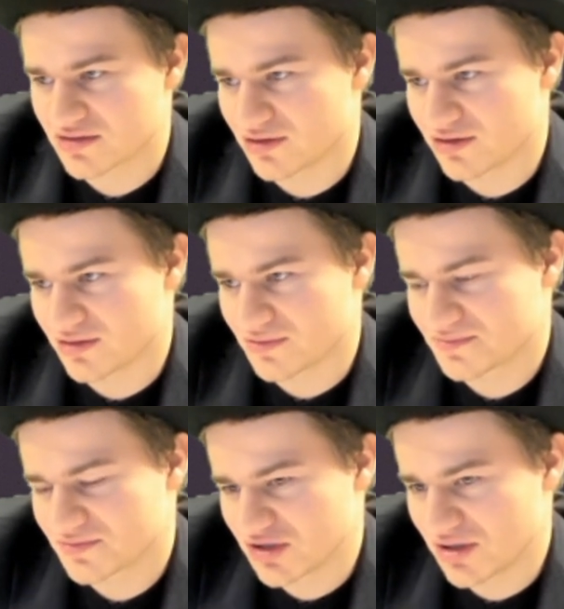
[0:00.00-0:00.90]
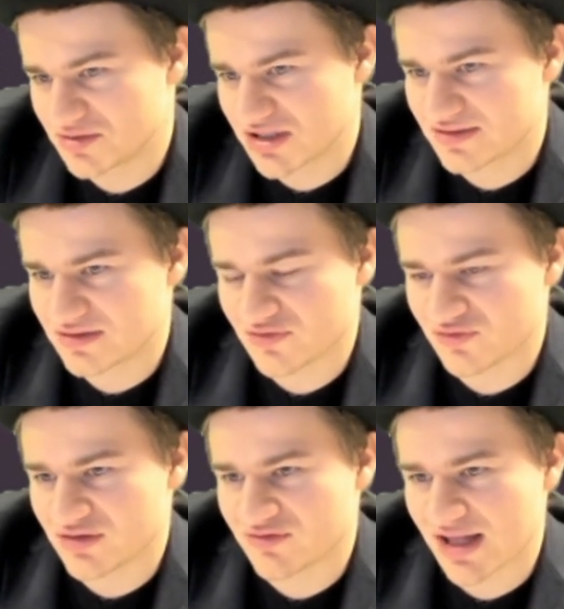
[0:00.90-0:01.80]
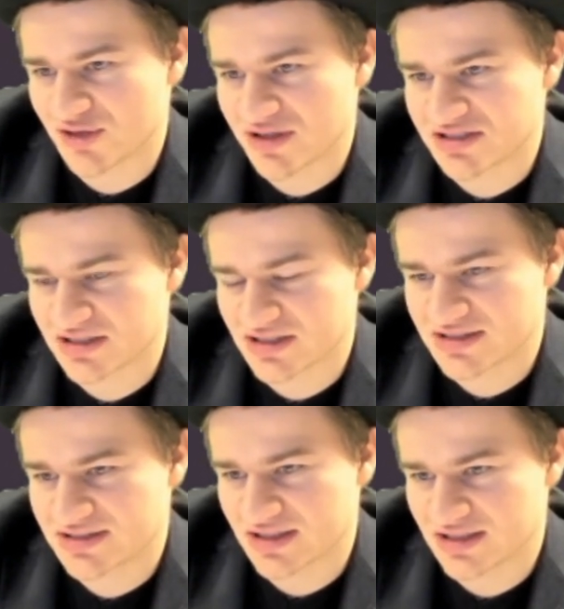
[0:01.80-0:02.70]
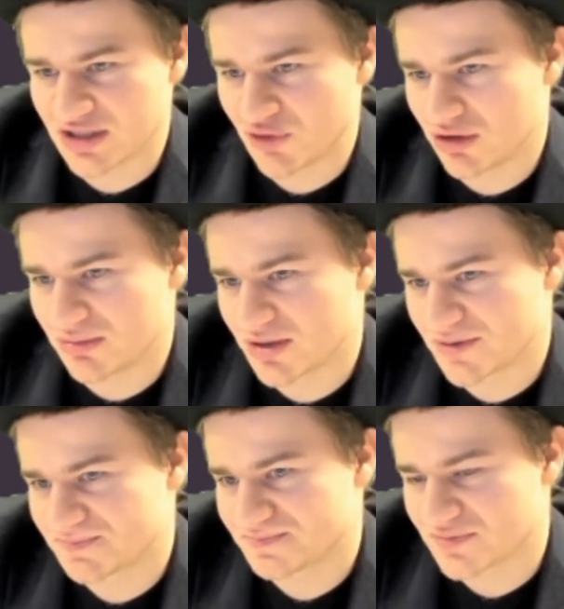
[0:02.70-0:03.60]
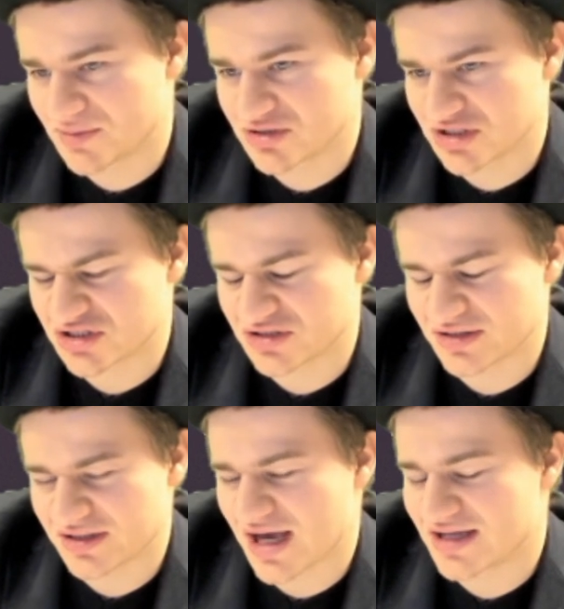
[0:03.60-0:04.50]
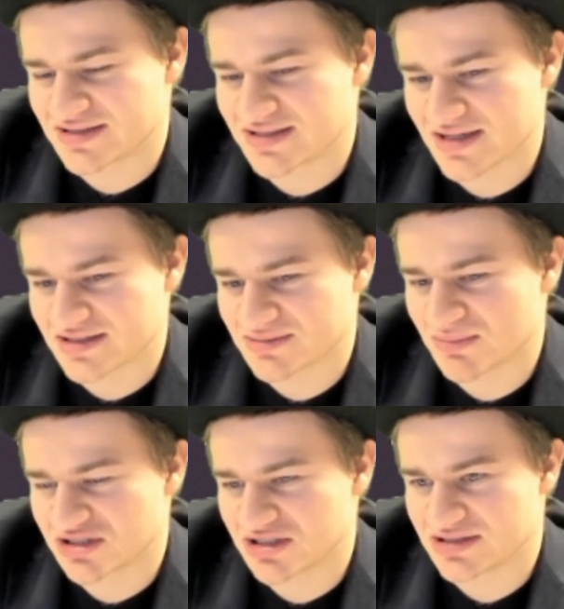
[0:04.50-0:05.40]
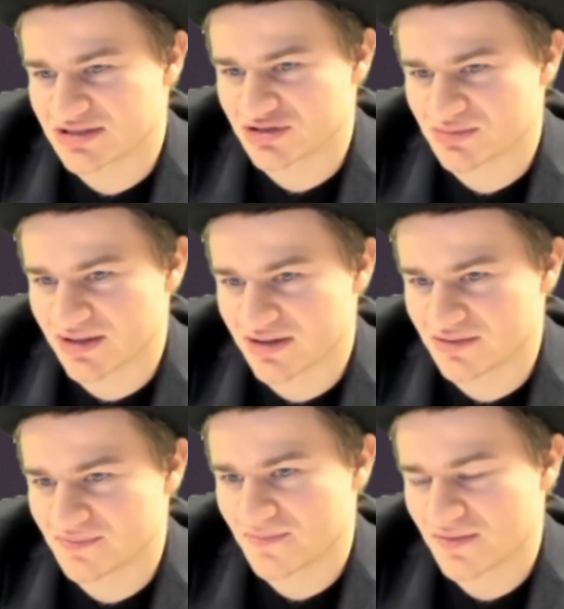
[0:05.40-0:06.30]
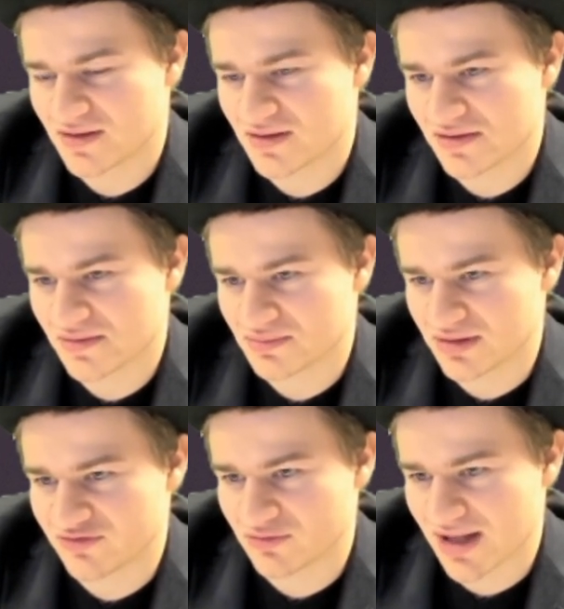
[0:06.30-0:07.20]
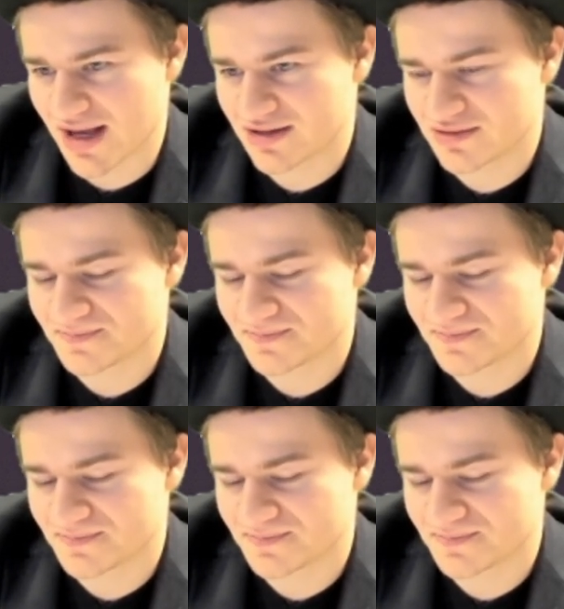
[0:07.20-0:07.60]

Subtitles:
Or the objective evaluation is equal, but the position, I'd say, is much easier to play for black.